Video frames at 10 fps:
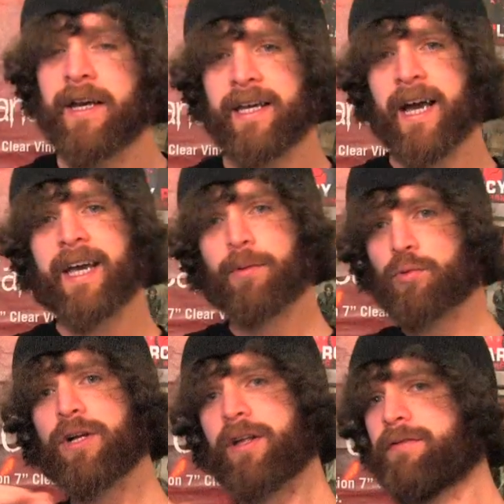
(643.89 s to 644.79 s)
Yeah,
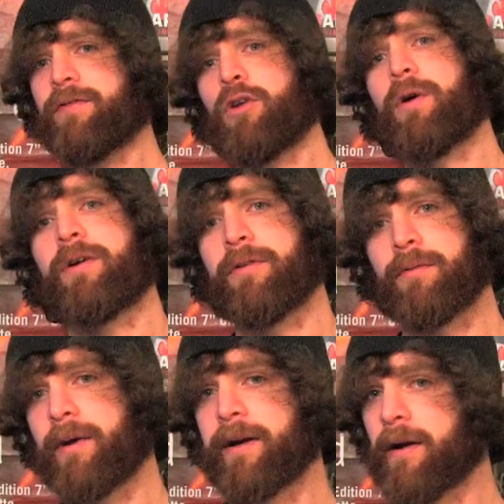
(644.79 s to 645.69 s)
it really flew under the
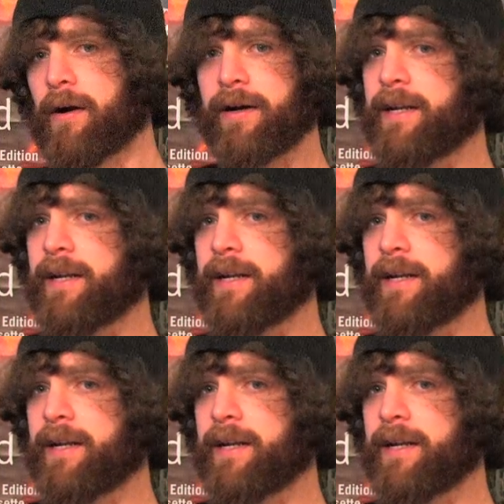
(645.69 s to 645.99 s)
radar.